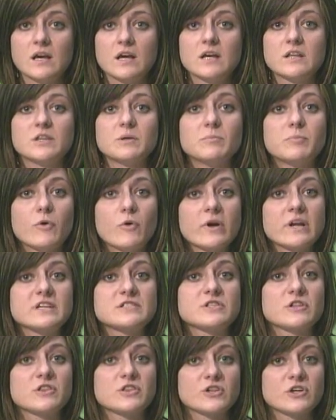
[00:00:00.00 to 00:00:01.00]
The boy
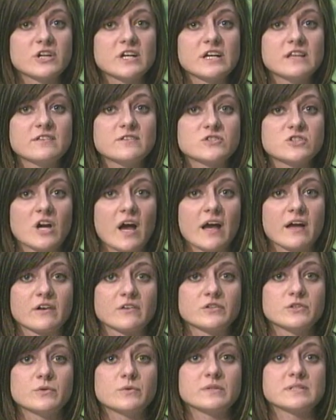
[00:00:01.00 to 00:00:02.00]
is the 30th
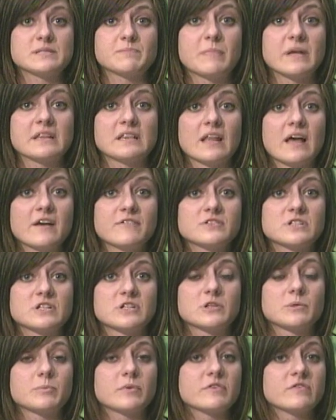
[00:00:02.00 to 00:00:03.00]
child who has been left
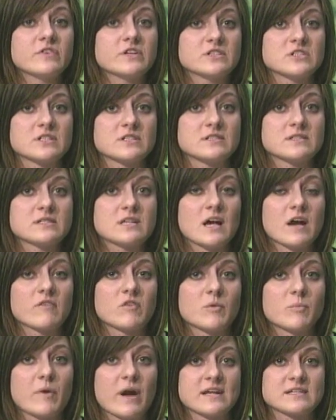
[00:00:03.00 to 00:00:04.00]
under the provisions
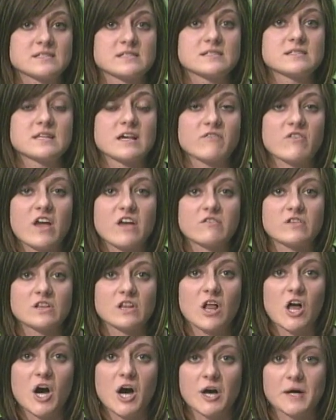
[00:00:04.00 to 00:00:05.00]
of Nebraska's safe haven
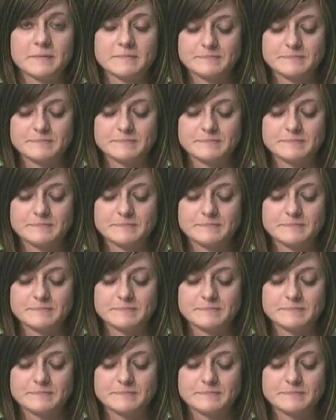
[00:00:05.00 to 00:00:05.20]
law.